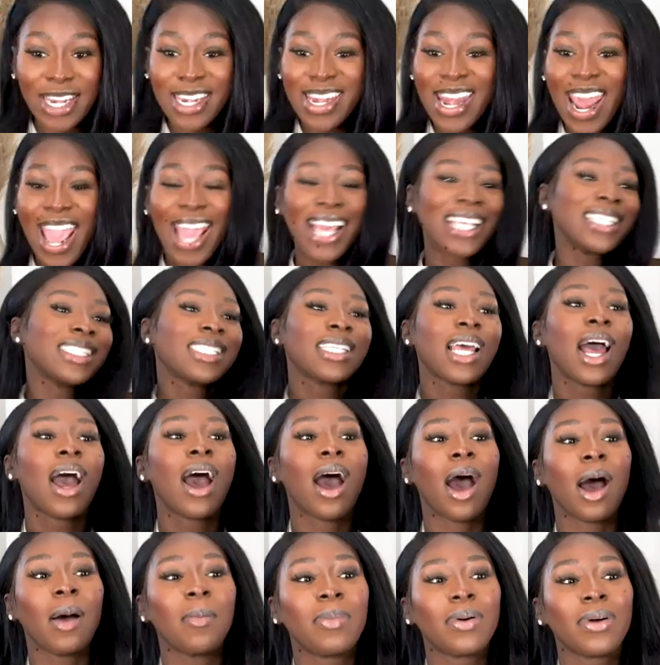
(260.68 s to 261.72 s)
Next
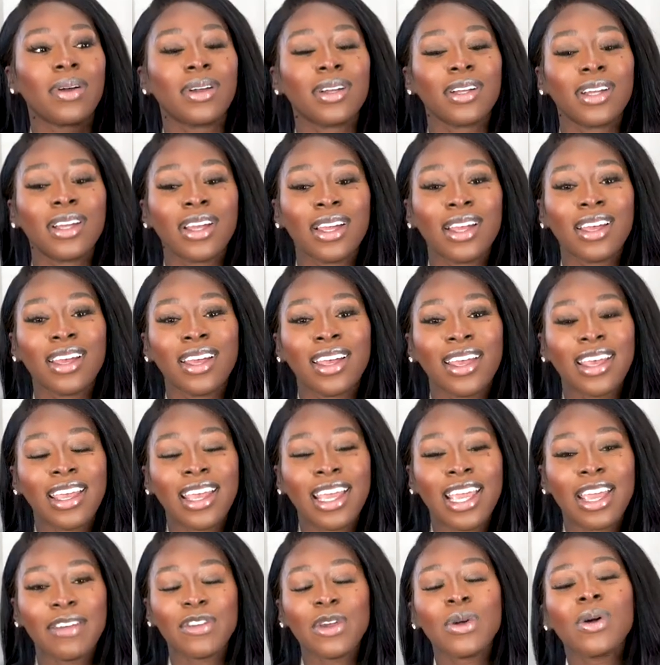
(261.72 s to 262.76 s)
up,
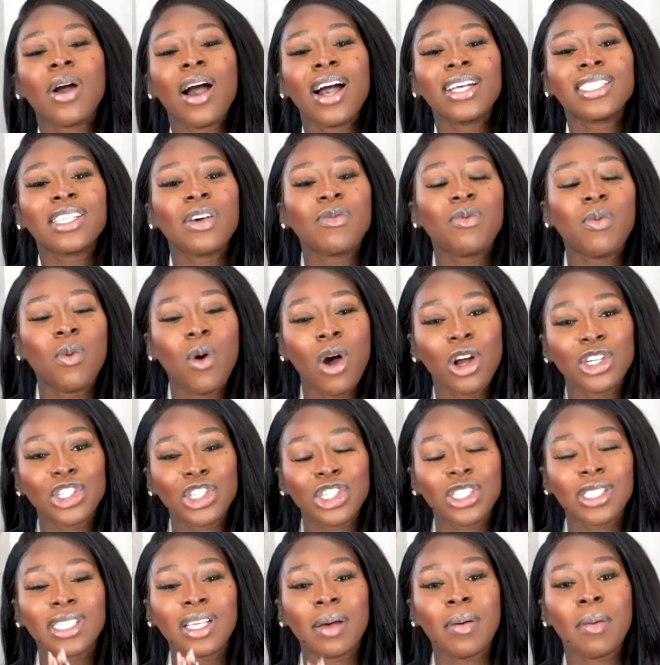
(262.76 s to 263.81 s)
if you guys have
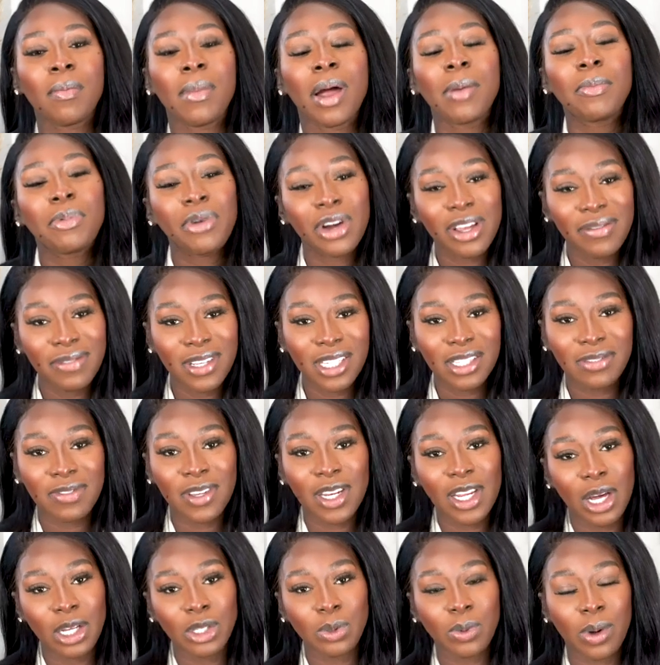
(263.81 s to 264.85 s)
watched some of my previous
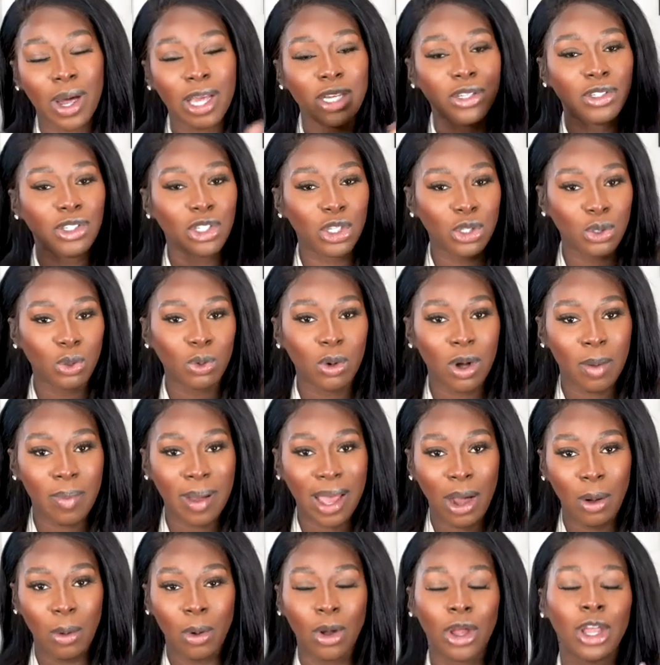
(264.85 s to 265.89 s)
videos where I used to talk
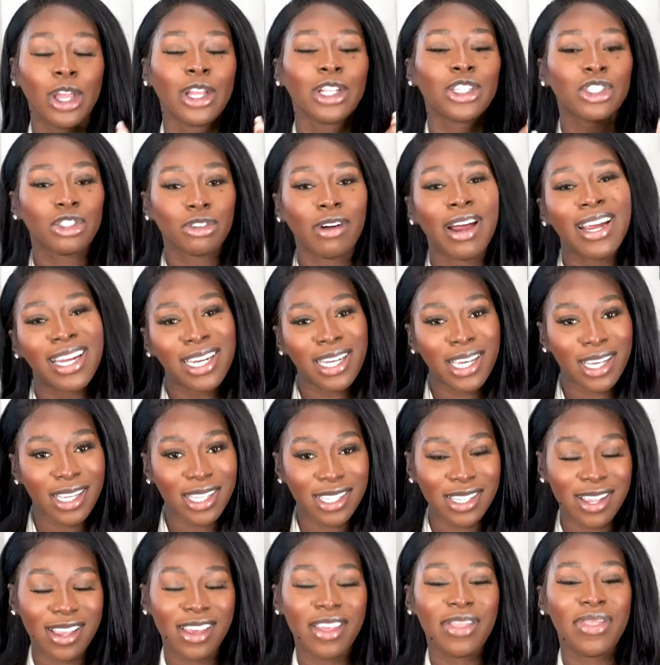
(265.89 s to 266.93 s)
about
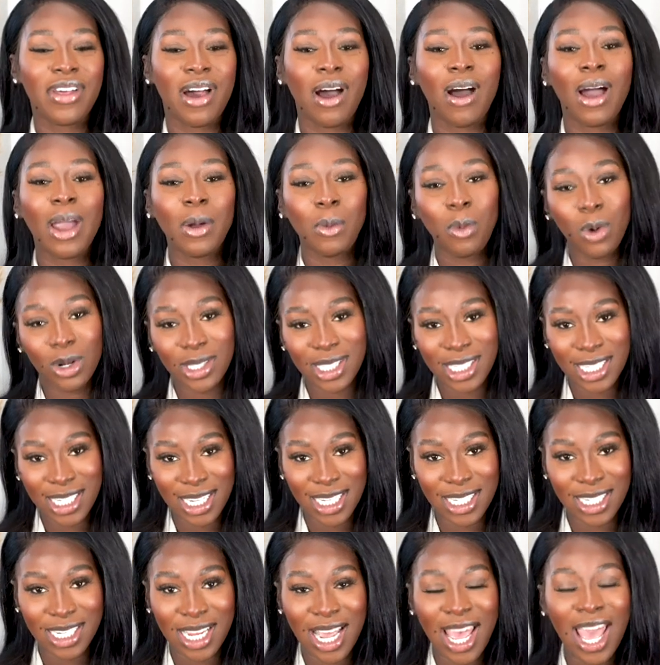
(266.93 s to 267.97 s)
trainers that I
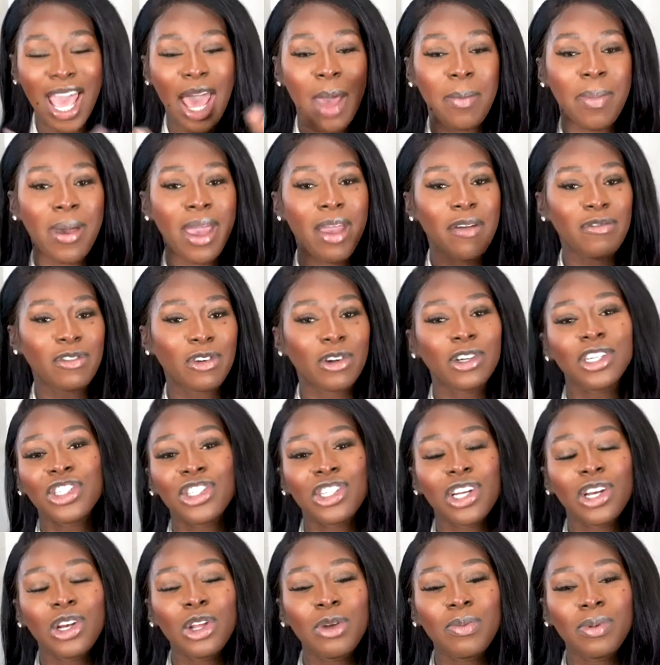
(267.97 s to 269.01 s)
wanted, a pair of
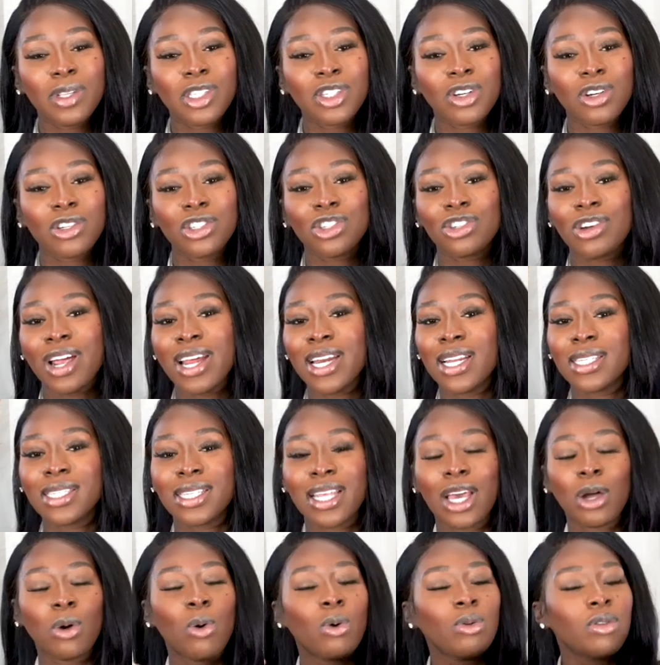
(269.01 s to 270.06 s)
Christian Louboutin trainers,
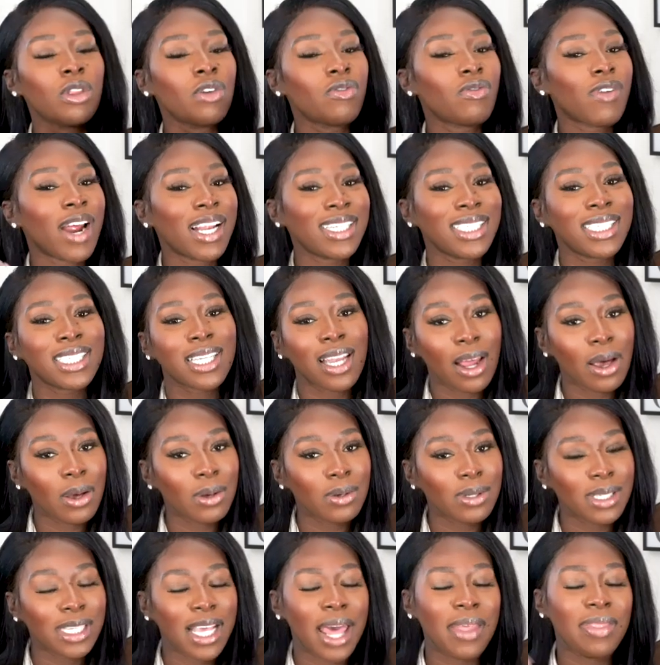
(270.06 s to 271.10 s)
they're called the
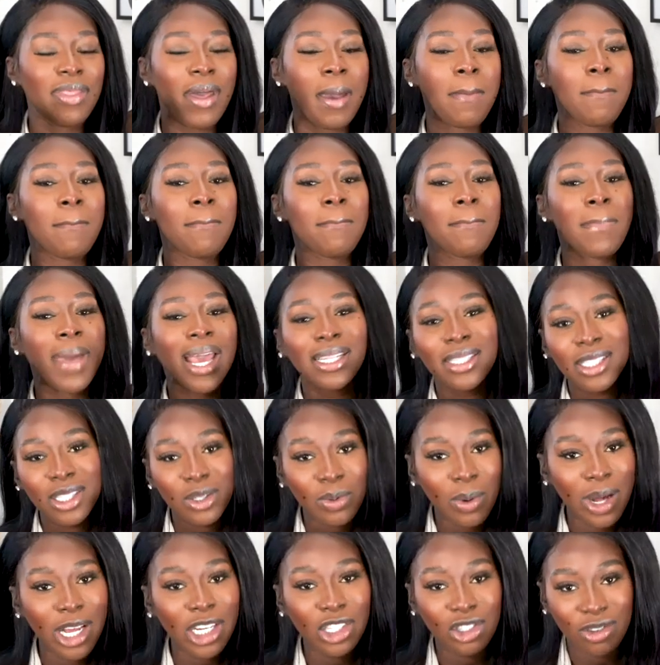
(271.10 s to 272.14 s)
Rantulows, they're
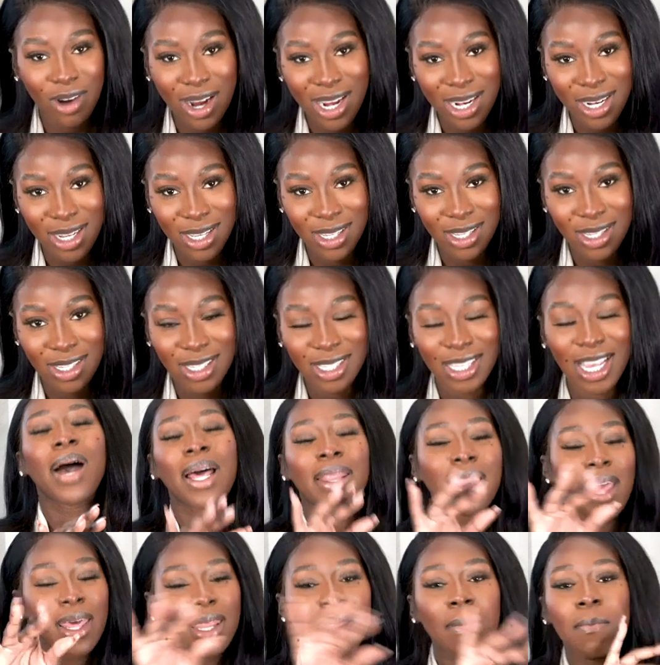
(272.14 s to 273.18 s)
menswear trainers,
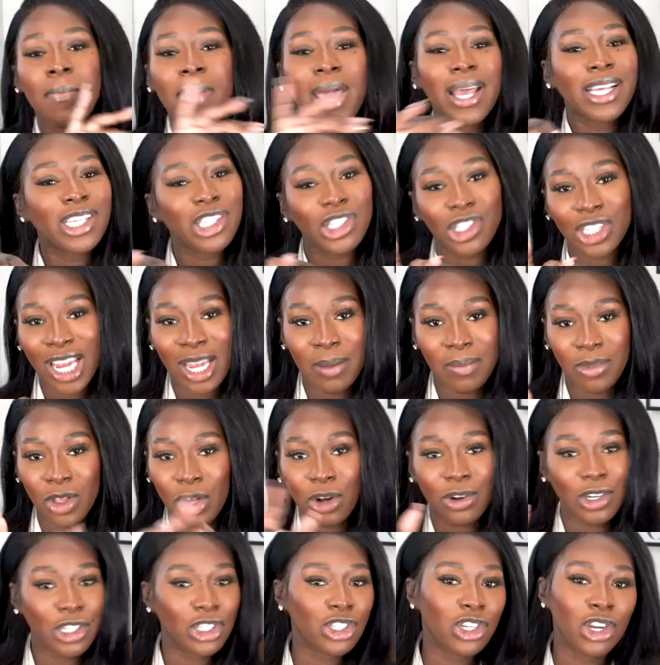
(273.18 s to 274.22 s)
but they're the best shape
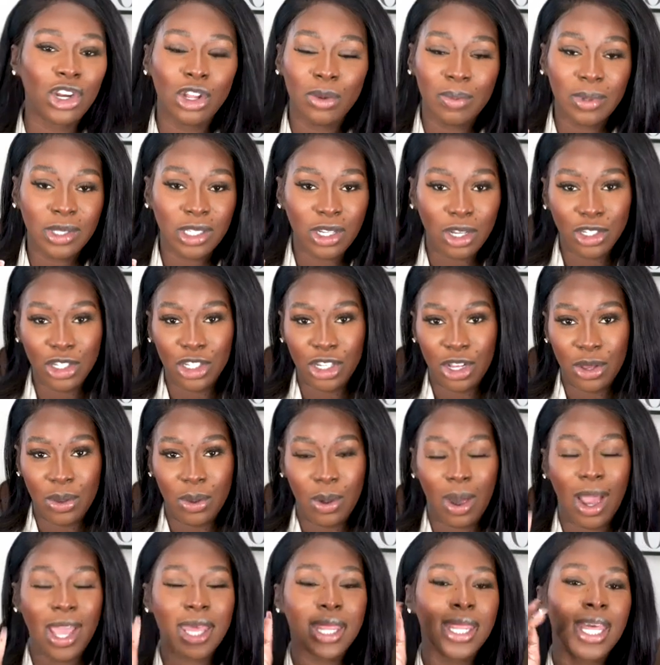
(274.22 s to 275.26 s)
that Christian Louboutin
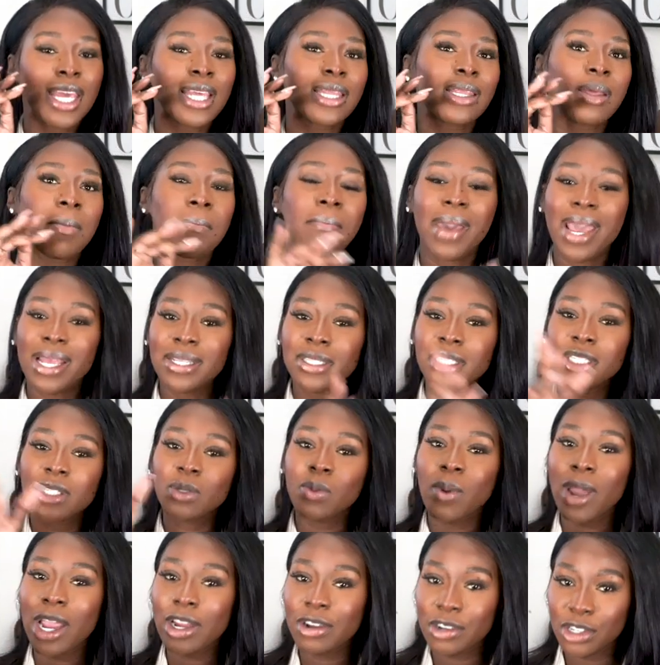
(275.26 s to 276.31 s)
do. I think the
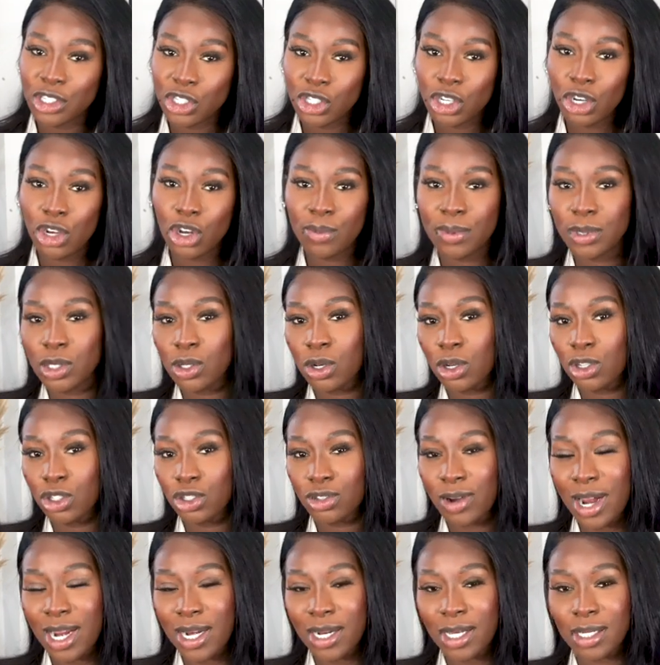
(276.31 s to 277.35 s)
menswear Christian Louboutin
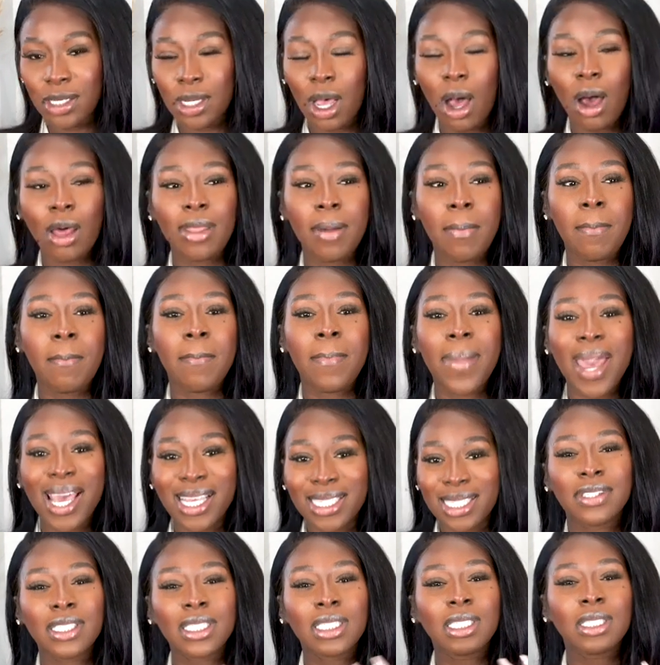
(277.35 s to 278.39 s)
trainers are the
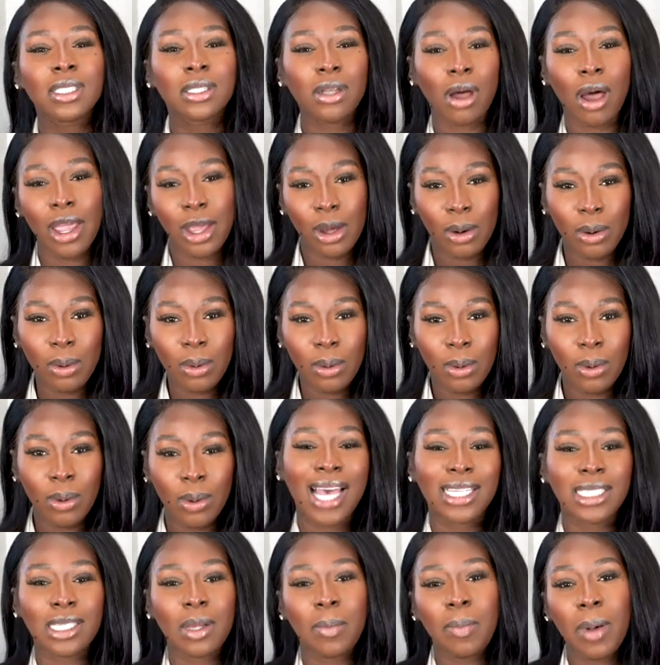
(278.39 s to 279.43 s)
best style
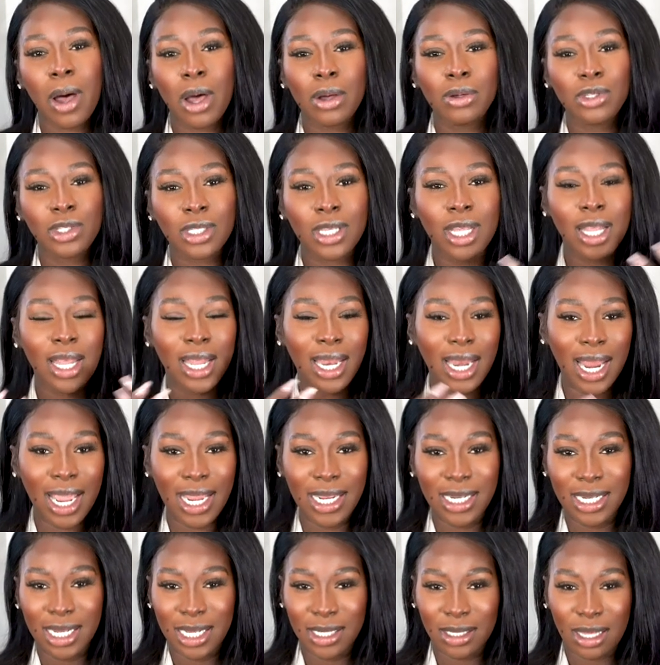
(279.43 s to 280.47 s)
as opposed to the
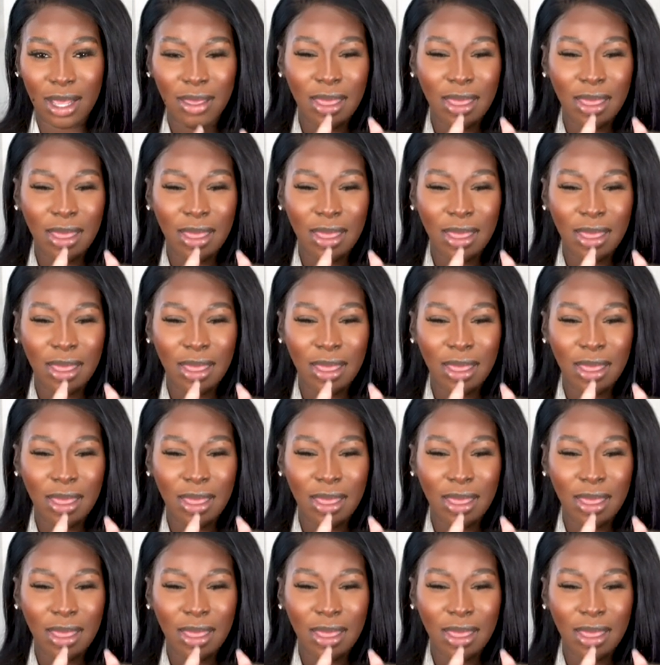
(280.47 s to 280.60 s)
ladies.